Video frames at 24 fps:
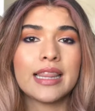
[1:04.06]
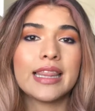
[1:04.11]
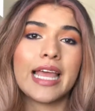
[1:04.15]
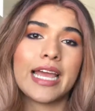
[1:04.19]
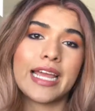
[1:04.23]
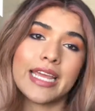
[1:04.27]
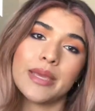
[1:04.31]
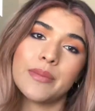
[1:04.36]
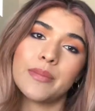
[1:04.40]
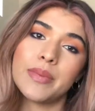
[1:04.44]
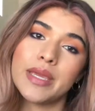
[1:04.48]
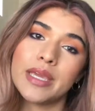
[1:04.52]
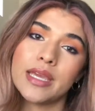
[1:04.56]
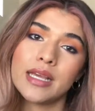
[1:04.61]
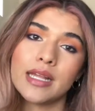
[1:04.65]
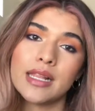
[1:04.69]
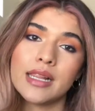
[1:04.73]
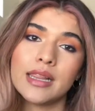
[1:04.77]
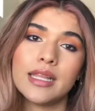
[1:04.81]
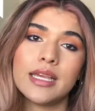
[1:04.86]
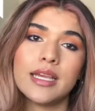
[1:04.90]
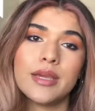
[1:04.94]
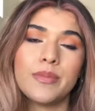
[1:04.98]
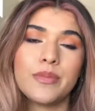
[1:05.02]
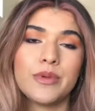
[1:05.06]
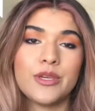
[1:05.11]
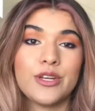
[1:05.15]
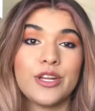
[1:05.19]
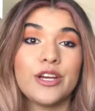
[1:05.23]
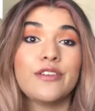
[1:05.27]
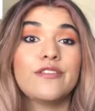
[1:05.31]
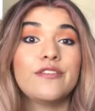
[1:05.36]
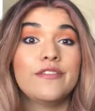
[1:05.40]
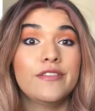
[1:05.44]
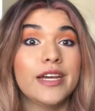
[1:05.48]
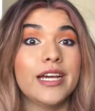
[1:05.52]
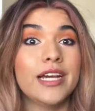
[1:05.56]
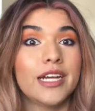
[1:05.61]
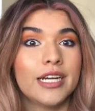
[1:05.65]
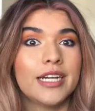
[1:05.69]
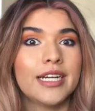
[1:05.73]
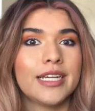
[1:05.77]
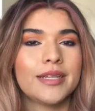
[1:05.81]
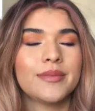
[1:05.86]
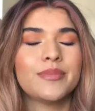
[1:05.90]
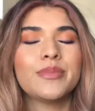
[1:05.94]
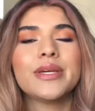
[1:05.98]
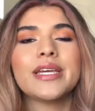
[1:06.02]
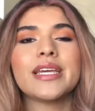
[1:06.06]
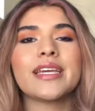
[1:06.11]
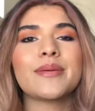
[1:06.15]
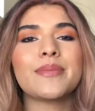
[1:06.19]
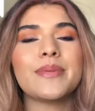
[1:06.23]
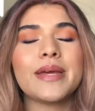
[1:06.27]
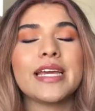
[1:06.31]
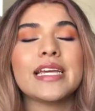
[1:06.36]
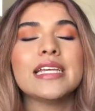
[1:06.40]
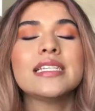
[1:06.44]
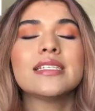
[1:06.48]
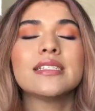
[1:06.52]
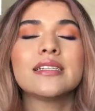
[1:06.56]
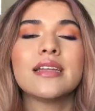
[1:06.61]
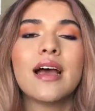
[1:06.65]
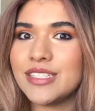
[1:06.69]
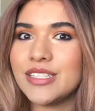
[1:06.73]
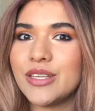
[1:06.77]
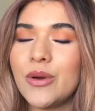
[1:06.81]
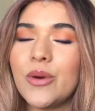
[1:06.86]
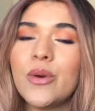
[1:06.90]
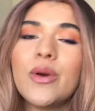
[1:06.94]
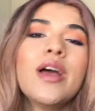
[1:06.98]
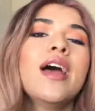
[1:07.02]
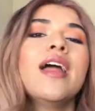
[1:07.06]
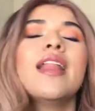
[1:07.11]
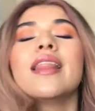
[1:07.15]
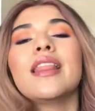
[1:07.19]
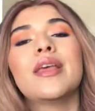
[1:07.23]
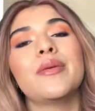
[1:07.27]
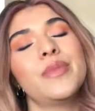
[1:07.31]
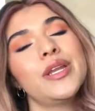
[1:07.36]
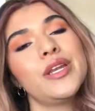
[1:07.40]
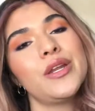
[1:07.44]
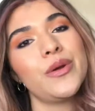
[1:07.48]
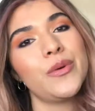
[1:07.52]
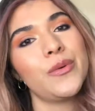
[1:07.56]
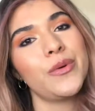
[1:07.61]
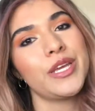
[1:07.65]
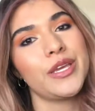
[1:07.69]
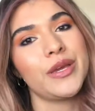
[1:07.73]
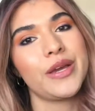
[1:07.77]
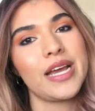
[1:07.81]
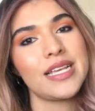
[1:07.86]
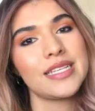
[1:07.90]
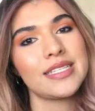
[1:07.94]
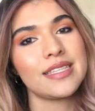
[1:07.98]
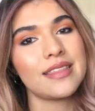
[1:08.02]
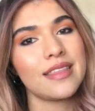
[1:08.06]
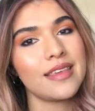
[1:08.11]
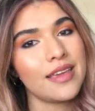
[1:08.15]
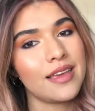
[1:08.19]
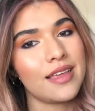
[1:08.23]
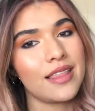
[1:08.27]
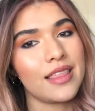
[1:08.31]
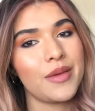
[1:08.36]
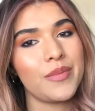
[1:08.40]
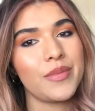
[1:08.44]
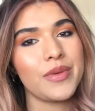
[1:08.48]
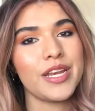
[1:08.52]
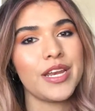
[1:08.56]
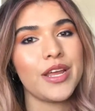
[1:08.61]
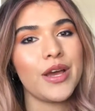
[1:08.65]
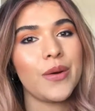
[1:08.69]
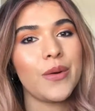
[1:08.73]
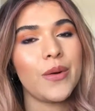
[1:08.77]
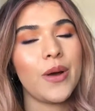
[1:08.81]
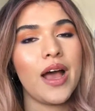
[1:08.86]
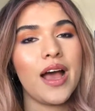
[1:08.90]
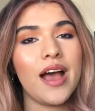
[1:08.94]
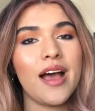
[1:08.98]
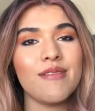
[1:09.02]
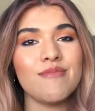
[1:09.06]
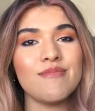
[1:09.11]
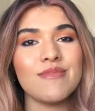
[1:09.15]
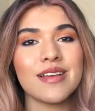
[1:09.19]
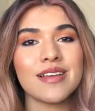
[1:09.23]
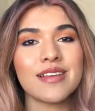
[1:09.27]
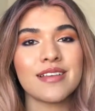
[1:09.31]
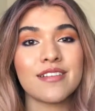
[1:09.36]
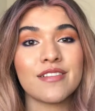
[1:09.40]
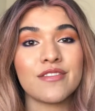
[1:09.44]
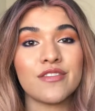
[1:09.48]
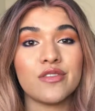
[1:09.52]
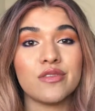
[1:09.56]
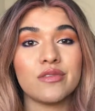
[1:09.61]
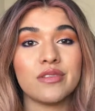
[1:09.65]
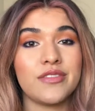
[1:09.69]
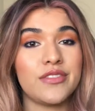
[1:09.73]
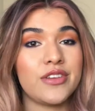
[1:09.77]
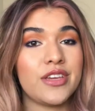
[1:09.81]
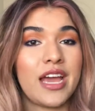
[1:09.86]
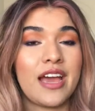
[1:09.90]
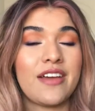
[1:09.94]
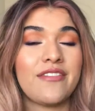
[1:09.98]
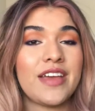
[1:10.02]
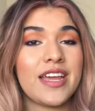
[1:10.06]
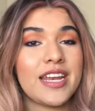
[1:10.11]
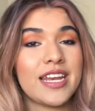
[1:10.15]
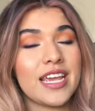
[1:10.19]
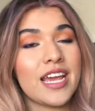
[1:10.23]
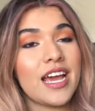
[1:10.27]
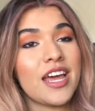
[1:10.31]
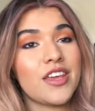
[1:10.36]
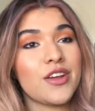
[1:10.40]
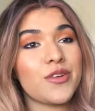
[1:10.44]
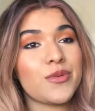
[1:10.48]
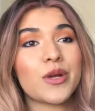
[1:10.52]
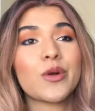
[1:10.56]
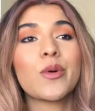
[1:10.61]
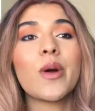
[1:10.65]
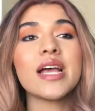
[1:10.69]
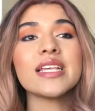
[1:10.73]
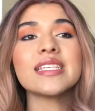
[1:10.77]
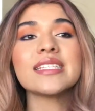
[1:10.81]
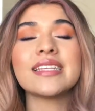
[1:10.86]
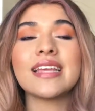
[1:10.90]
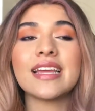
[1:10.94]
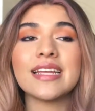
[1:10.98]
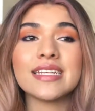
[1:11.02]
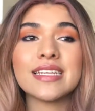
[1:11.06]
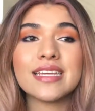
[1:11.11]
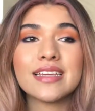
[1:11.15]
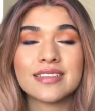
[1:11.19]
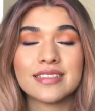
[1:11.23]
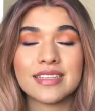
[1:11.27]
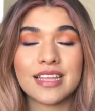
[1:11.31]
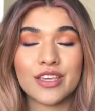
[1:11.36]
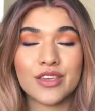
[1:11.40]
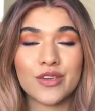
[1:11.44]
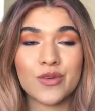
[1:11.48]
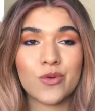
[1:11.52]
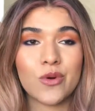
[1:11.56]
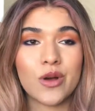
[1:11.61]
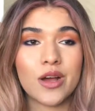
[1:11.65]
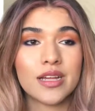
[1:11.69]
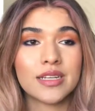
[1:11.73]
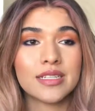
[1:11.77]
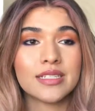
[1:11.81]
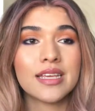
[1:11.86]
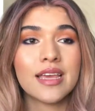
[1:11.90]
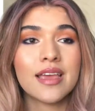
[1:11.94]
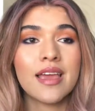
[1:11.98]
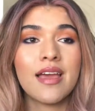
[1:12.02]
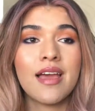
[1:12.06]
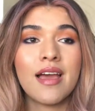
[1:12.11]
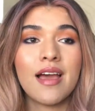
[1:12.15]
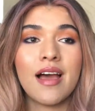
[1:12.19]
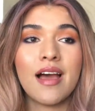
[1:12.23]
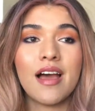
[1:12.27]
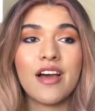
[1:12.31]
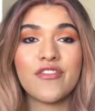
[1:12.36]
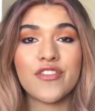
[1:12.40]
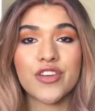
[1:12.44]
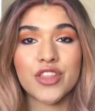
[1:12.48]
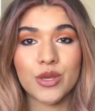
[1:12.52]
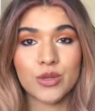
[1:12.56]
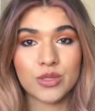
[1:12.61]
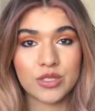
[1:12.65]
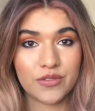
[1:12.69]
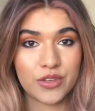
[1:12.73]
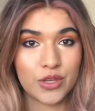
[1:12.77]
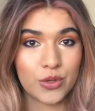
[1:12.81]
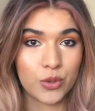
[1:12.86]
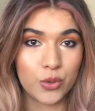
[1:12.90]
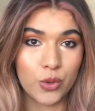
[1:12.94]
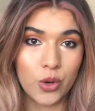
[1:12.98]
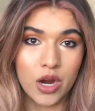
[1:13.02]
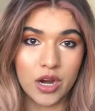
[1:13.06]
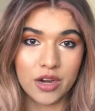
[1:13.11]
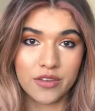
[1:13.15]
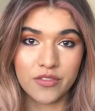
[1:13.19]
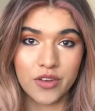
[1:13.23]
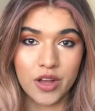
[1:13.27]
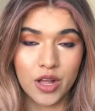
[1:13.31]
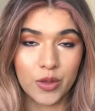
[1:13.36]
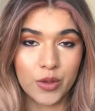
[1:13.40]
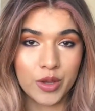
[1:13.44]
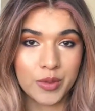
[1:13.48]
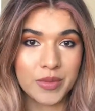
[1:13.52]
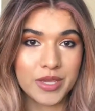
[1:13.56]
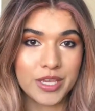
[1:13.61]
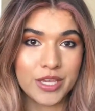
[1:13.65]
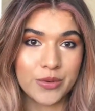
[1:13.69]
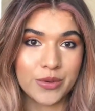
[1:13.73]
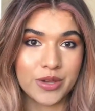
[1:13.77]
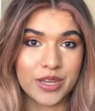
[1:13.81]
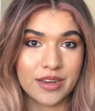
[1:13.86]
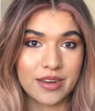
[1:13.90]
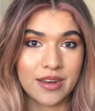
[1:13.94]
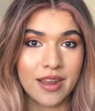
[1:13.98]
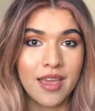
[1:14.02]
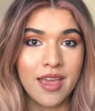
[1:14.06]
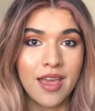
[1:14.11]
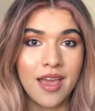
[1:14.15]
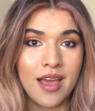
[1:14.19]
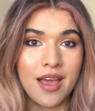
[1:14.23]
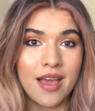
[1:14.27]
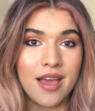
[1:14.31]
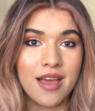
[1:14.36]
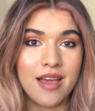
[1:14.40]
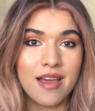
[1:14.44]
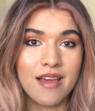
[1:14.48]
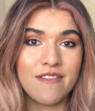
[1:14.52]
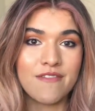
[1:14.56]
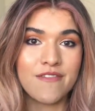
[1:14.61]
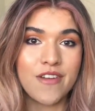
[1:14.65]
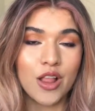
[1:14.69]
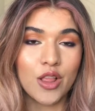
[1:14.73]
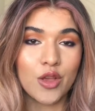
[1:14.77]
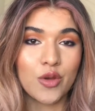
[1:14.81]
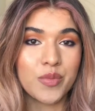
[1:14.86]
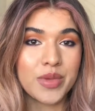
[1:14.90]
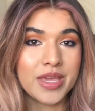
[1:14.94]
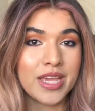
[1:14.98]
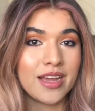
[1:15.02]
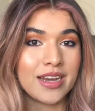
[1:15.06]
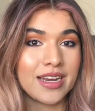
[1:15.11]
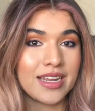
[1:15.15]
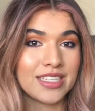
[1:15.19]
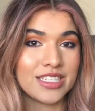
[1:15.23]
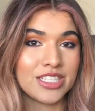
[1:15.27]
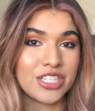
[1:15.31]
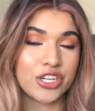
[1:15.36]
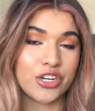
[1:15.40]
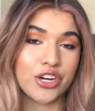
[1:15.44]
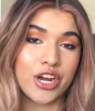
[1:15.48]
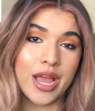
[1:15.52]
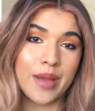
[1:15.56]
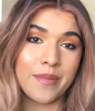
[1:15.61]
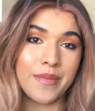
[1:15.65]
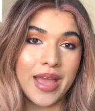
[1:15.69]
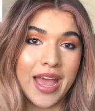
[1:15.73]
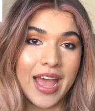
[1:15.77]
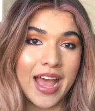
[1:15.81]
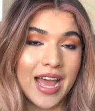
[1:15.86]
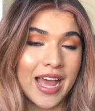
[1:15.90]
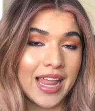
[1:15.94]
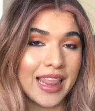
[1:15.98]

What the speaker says: light pink lip, very pink based. So let me know what you guys think. Let me know if you have any other requests, ideas that you want. For those of you who aren't following me, you can follow me on Instagram